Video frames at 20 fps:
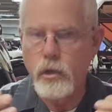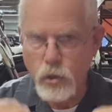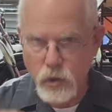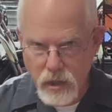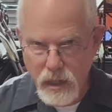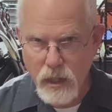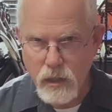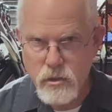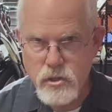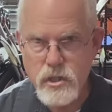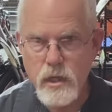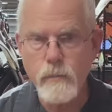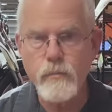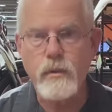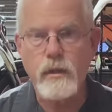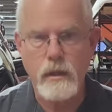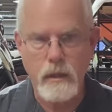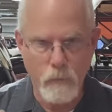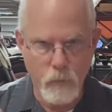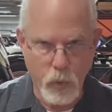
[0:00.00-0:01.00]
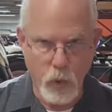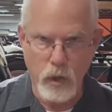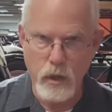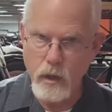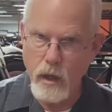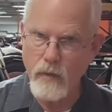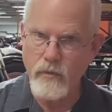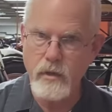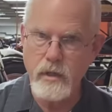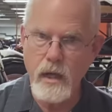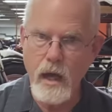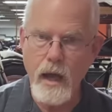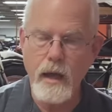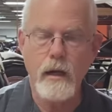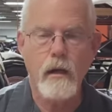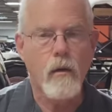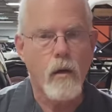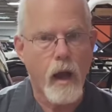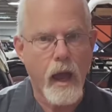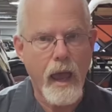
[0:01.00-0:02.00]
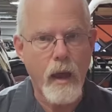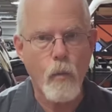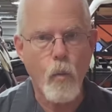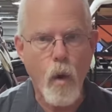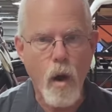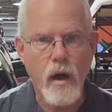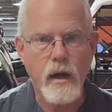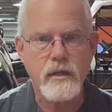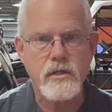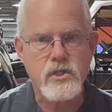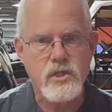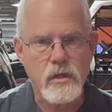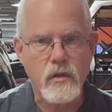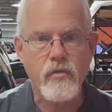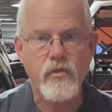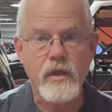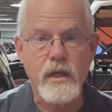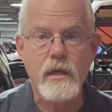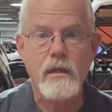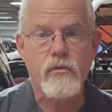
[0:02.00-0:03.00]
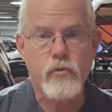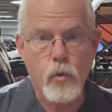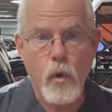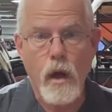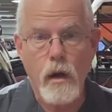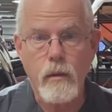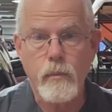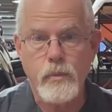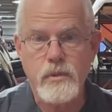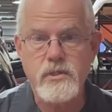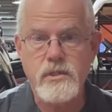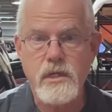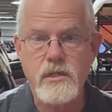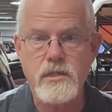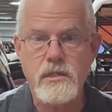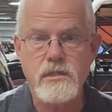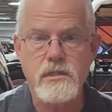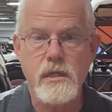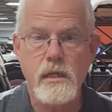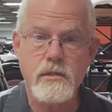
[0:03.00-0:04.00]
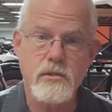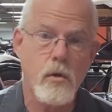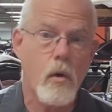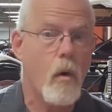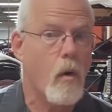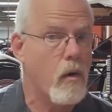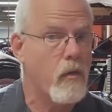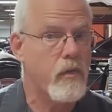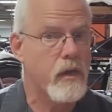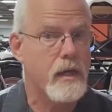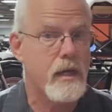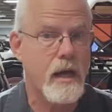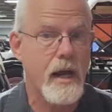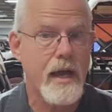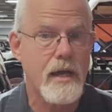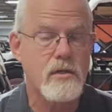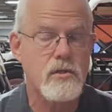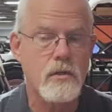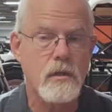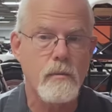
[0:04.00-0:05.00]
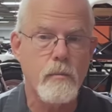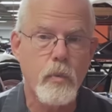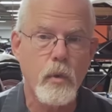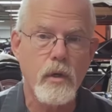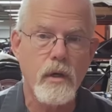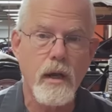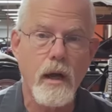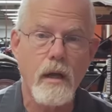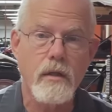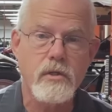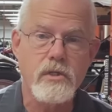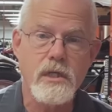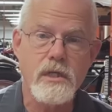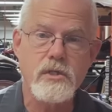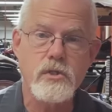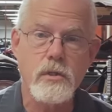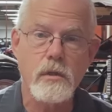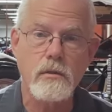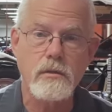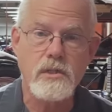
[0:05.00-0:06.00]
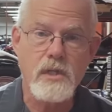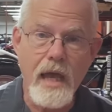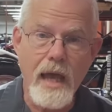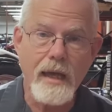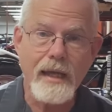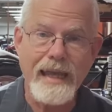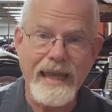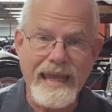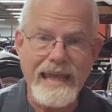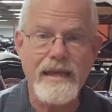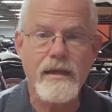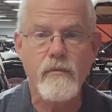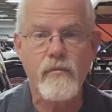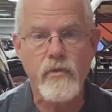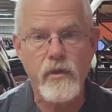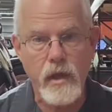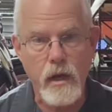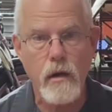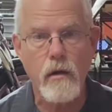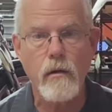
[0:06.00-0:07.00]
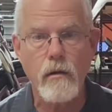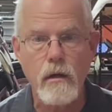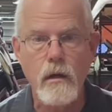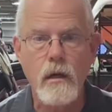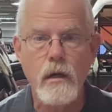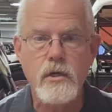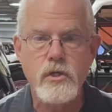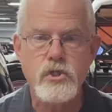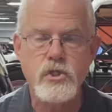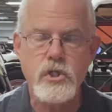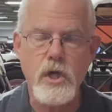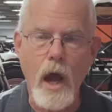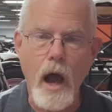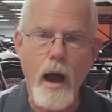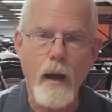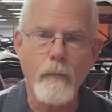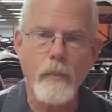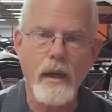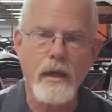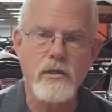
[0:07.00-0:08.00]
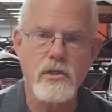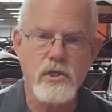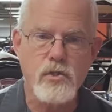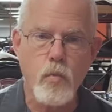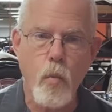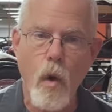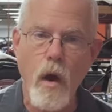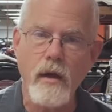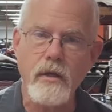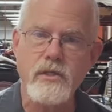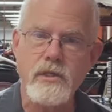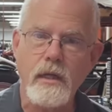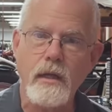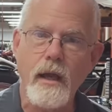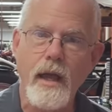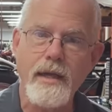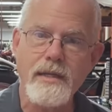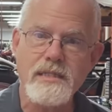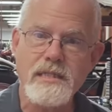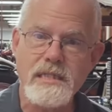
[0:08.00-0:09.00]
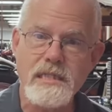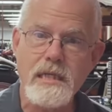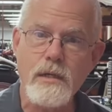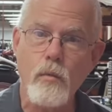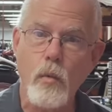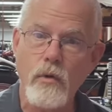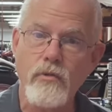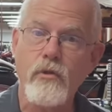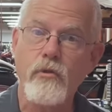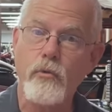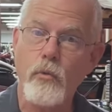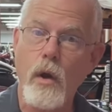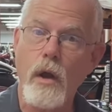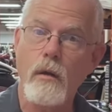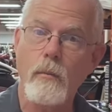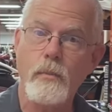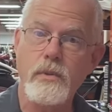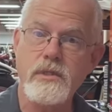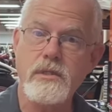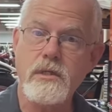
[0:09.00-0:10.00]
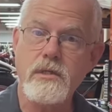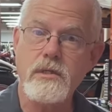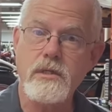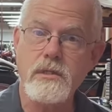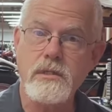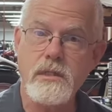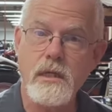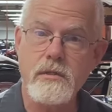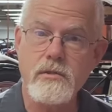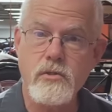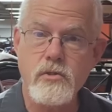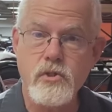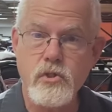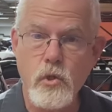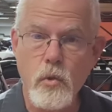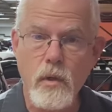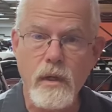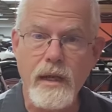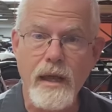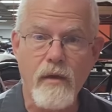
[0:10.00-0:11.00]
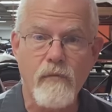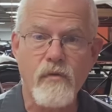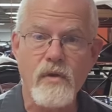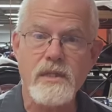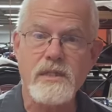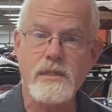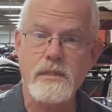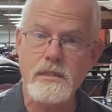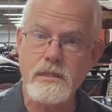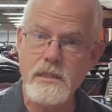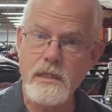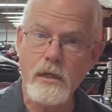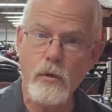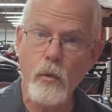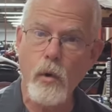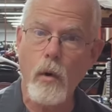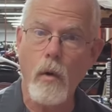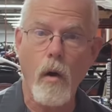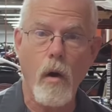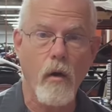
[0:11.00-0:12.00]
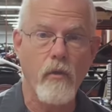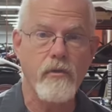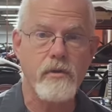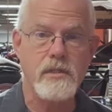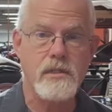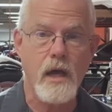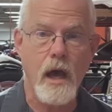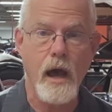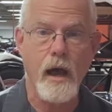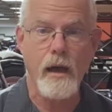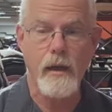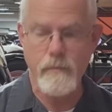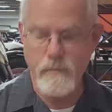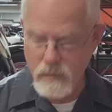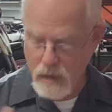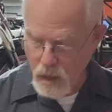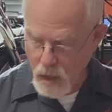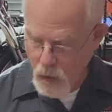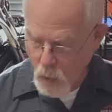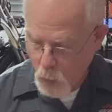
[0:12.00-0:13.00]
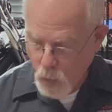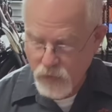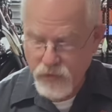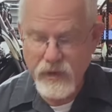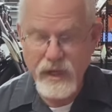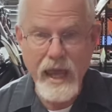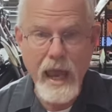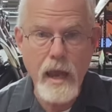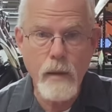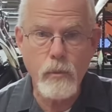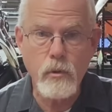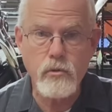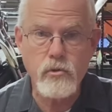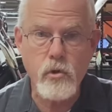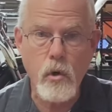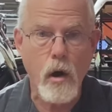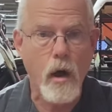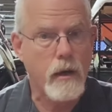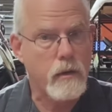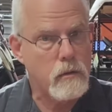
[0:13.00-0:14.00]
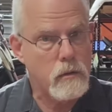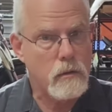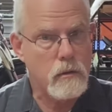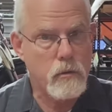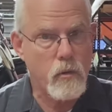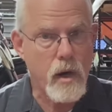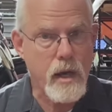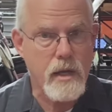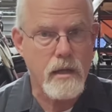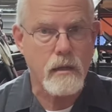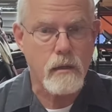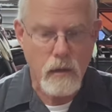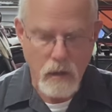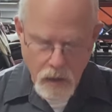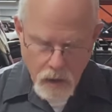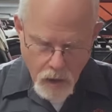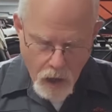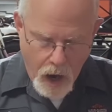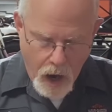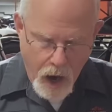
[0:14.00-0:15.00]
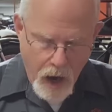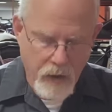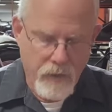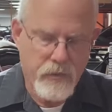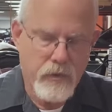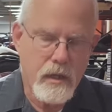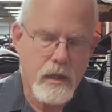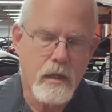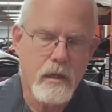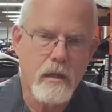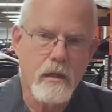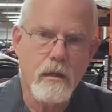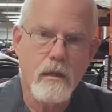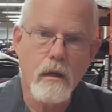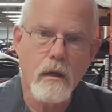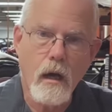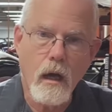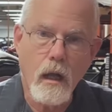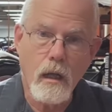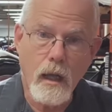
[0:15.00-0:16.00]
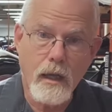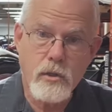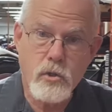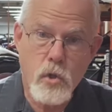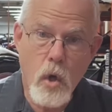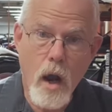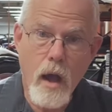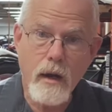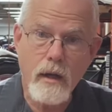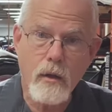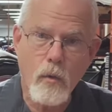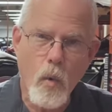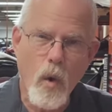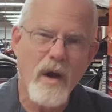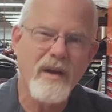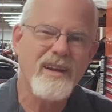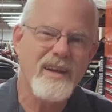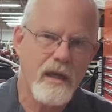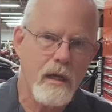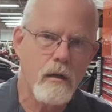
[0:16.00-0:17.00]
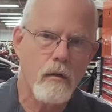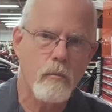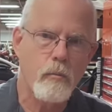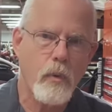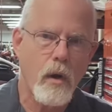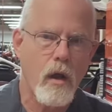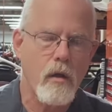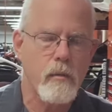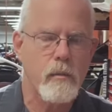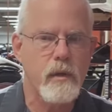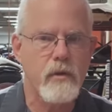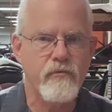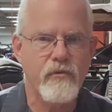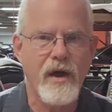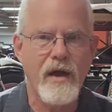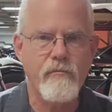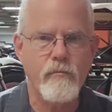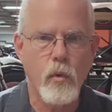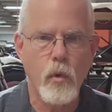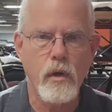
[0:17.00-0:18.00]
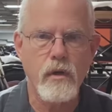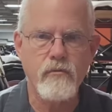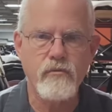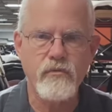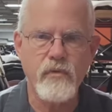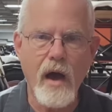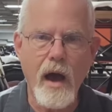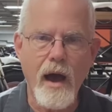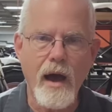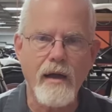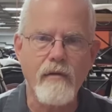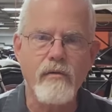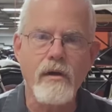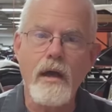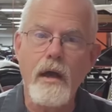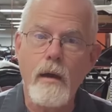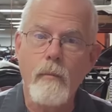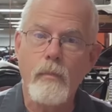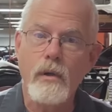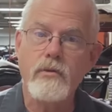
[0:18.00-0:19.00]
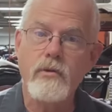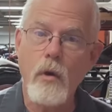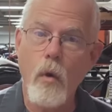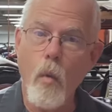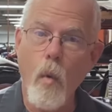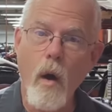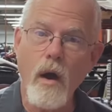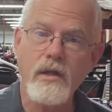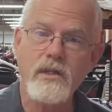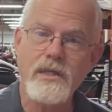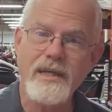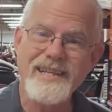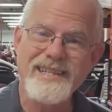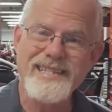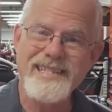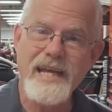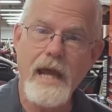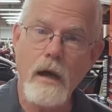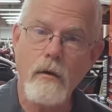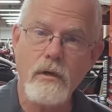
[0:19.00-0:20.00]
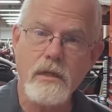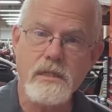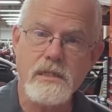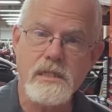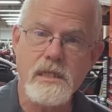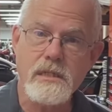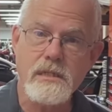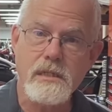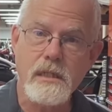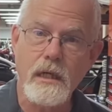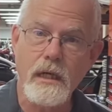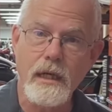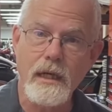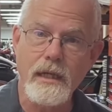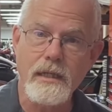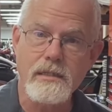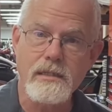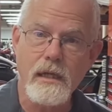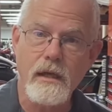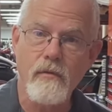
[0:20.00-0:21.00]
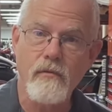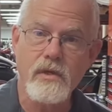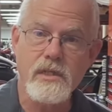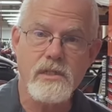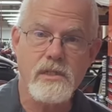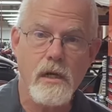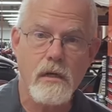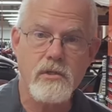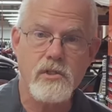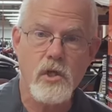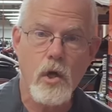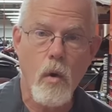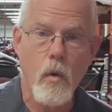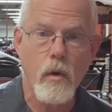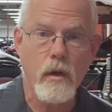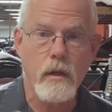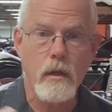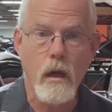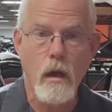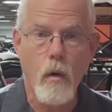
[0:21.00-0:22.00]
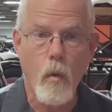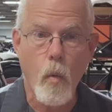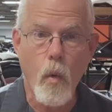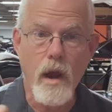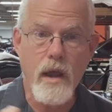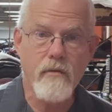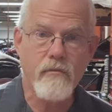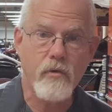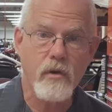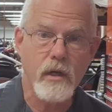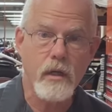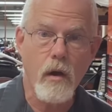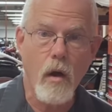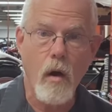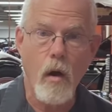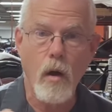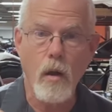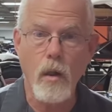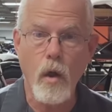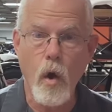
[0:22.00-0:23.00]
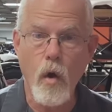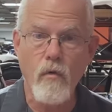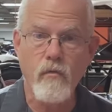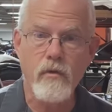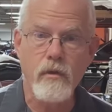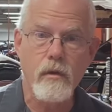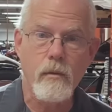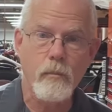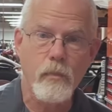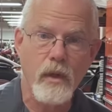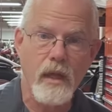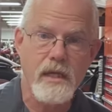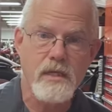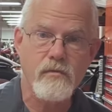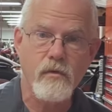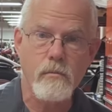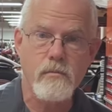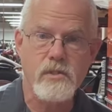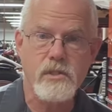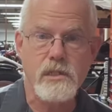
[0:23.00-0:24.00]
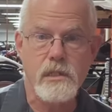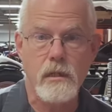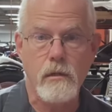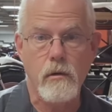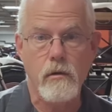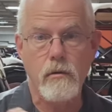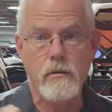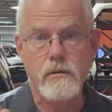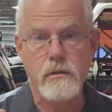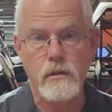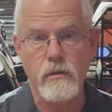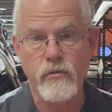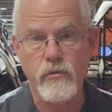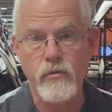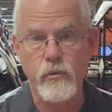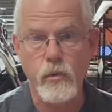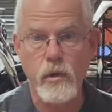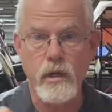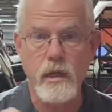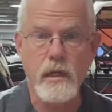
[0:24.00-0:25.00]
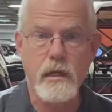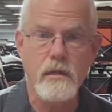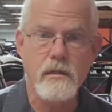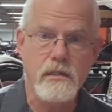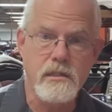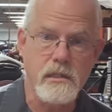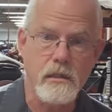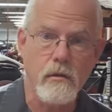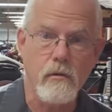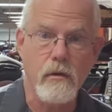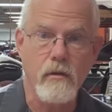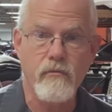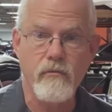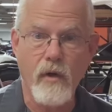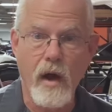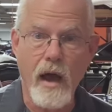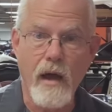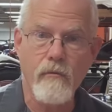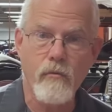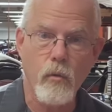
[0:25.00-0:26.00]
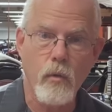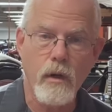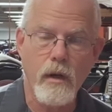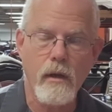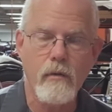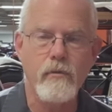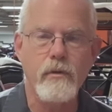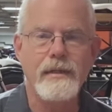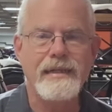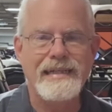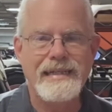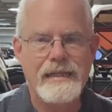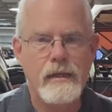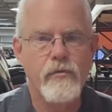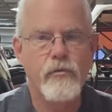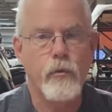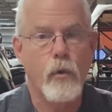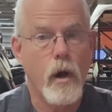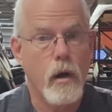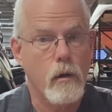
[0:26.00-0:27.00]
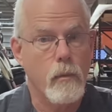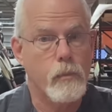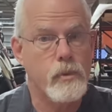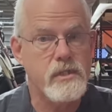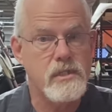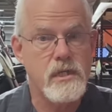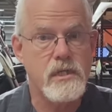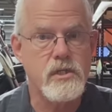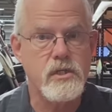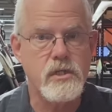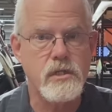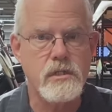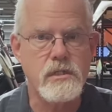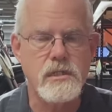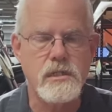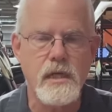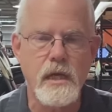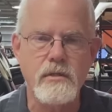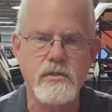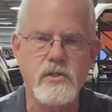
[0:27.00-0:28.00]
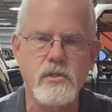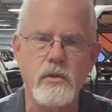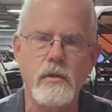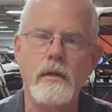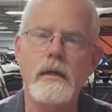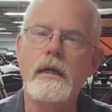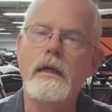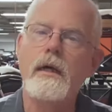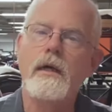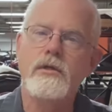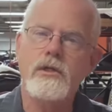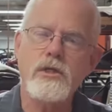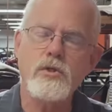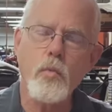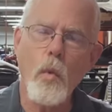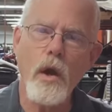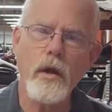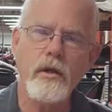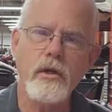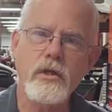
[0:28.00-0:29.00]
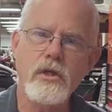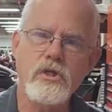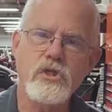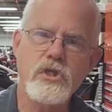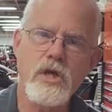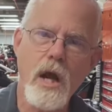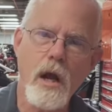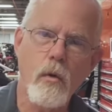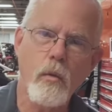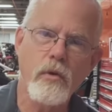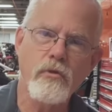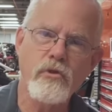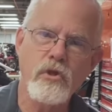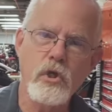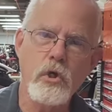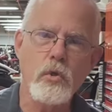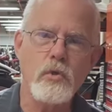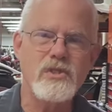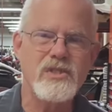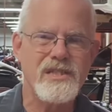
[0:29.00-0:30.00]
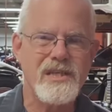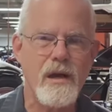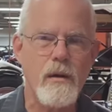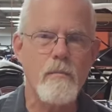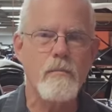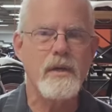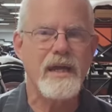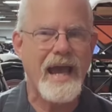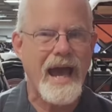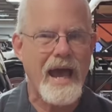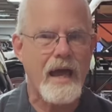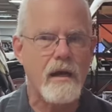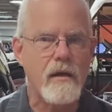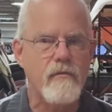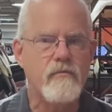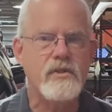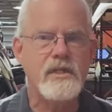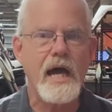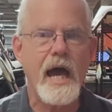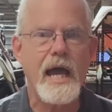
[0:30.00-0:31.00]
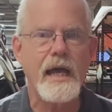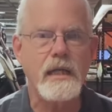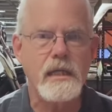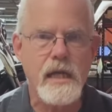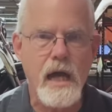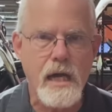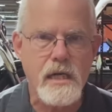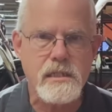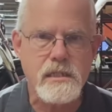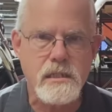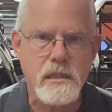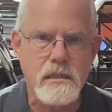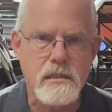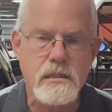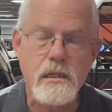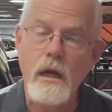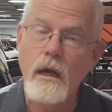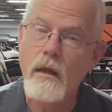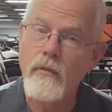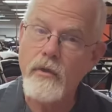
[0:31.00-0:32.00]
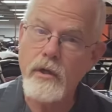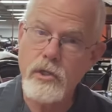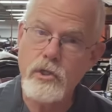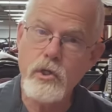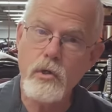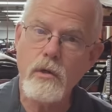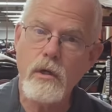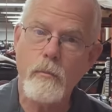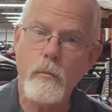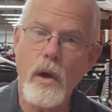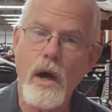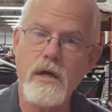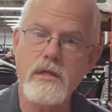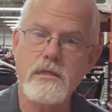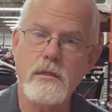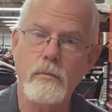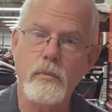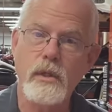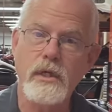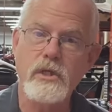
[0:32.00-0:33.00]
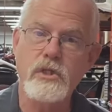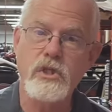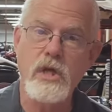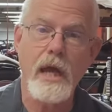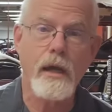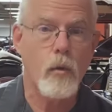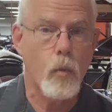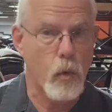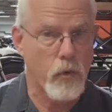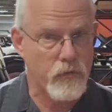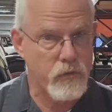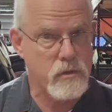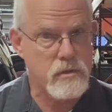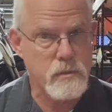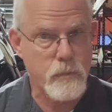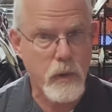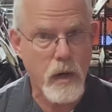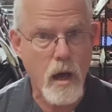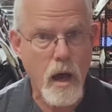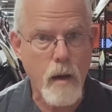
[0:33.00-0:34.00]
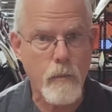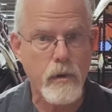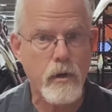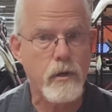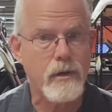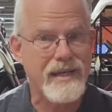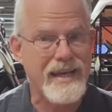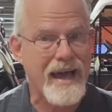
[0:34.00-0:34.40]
Your dealership can put it on the dyno and watch the throttle position sensor, or they can actually put it on digital tech in their shop and just watch it and see what the throttle position sensor is doing. If it's zero all the time with the cable drawn, great. On the electronic one, it'll probably be 5.5, but they'll watch it and see how consistent it is. If it starts going wavering all over the place from 0 to 3, 0 to 5 or whatever, throttle position sensor. Just wanted to share with you some kind of diagnostics that you could possibly check with your speedometer.